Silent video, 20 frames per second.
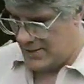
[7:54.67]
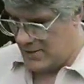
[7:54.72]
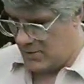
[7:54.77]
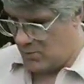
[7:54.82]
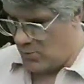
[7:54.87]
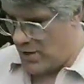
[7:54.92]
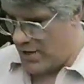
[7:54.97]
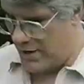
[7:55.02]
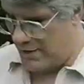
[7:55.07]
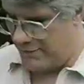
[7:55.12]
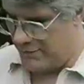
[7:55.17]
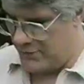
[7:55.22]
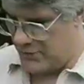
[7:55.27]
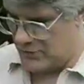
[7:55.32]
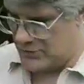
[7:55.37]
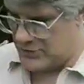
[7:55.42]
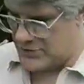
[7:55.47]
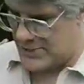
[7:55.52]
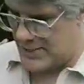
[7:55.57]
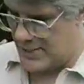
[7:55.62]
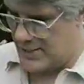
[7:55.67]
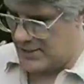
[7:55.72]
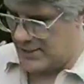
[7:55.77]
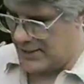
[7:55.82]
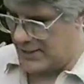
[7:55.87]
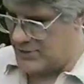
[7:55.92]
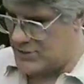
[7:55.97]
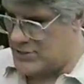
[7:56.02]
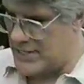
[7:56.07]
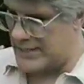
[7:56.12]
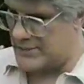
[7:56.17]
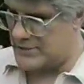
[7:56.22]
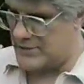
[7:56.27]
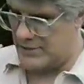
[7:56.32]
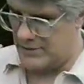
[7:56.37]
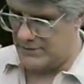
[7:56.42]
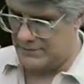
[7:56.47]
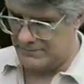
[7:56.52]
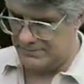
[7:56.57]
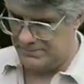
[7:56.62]
water fuel cell injector.
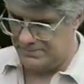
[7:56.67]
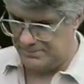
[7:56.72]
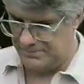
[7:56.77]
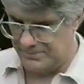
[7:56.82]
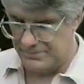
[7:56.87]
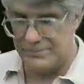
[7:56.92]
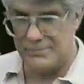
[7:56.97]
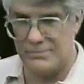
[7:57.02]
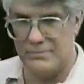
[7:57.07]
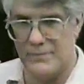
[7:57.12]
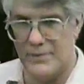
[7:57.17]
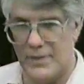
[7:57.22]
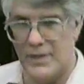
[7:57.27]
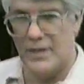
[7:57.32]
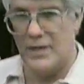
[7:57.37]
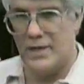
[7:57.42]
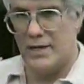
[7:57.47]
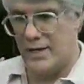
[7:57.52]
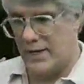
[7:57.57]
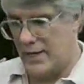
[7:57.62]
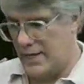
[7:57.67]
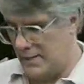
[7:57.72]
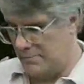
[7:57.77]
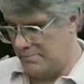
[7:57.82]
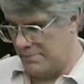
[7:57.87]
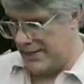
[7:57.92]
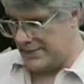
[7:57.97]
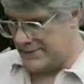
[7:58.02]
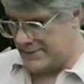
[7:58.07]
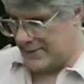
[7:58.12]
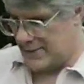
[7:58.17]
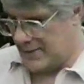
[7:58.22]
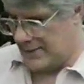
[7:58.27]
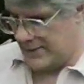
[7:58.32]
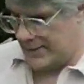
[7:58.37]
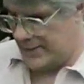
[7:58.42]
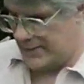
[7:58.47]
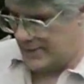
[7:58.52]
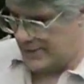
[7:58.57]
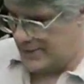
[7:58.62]
And
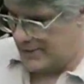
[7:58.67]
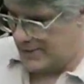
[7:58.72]
basically,